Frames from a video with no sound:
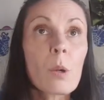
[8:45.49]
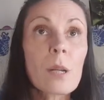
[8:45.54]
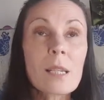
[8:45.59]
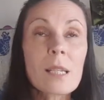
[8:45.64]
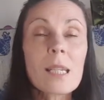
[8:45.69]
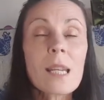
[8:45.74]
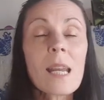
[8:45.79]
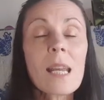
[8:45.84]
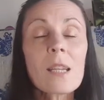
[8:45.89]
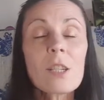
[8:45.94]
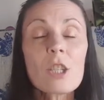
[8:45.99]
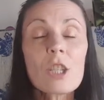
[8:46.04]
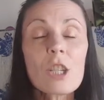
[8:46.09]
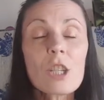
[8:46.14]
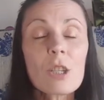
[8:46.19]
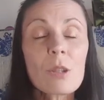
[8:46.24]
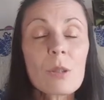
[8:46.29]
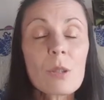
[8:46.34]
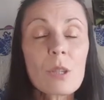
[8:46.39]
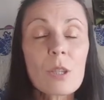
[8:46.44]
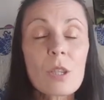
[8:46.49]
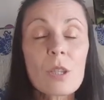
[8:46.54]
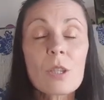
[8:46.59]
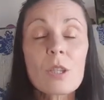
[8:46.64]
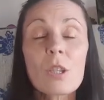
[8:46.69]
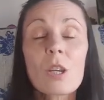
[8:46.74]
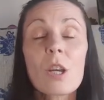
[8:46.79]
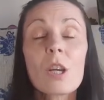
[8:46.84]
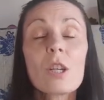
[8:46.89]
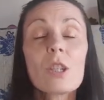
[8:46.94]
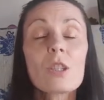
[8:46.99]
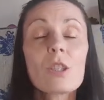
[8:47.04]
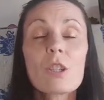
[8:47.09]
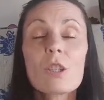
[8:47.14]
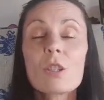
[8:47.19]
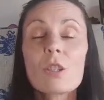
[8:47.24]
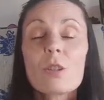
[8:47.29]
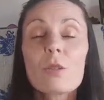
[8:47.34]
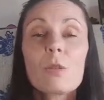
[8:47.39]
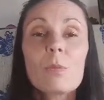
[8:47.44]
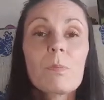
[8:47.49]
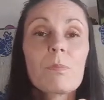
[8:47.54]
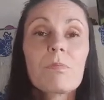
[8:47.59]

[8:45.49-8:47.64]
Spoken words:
intend to use this just